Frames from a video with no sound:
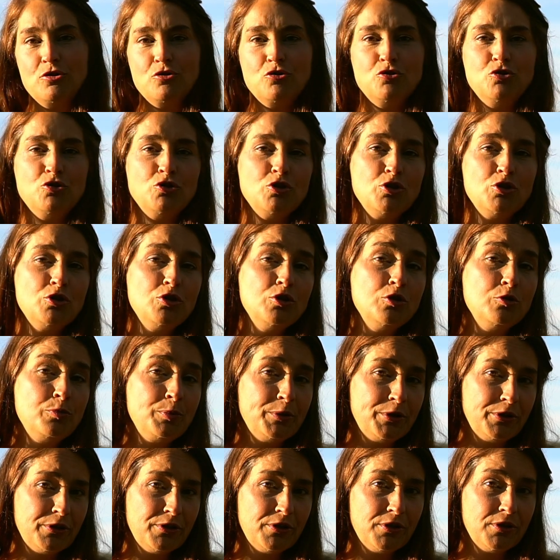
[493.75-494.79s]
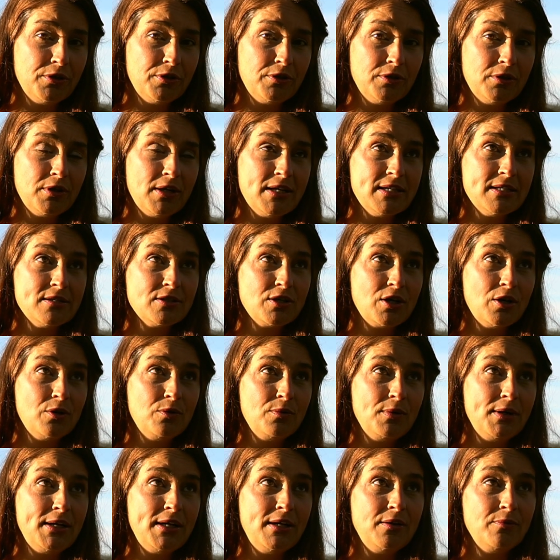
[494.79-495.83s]
Jupiter is
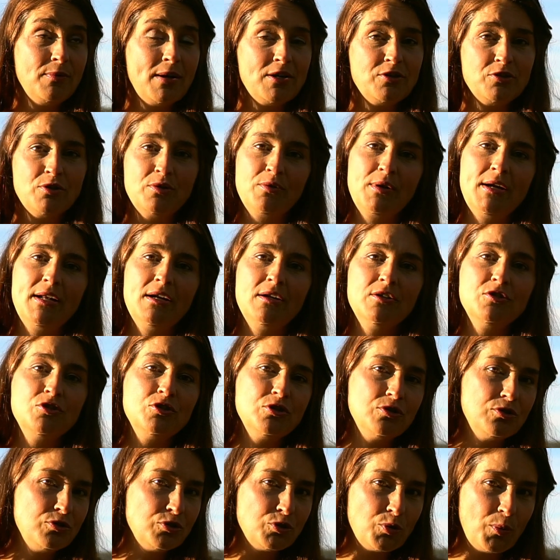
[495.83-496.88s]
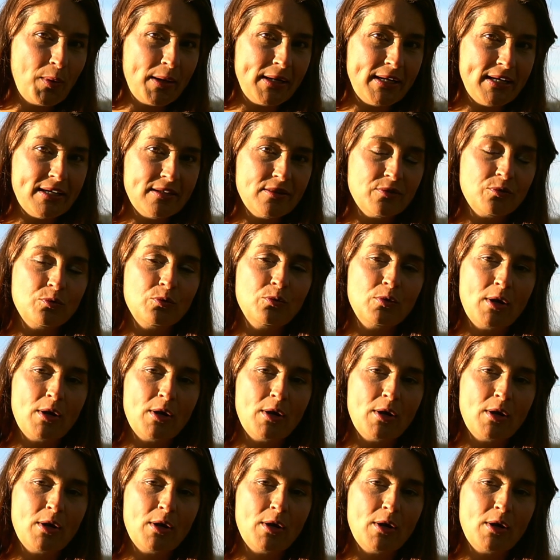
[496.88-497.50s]
going retrograde on June 20th,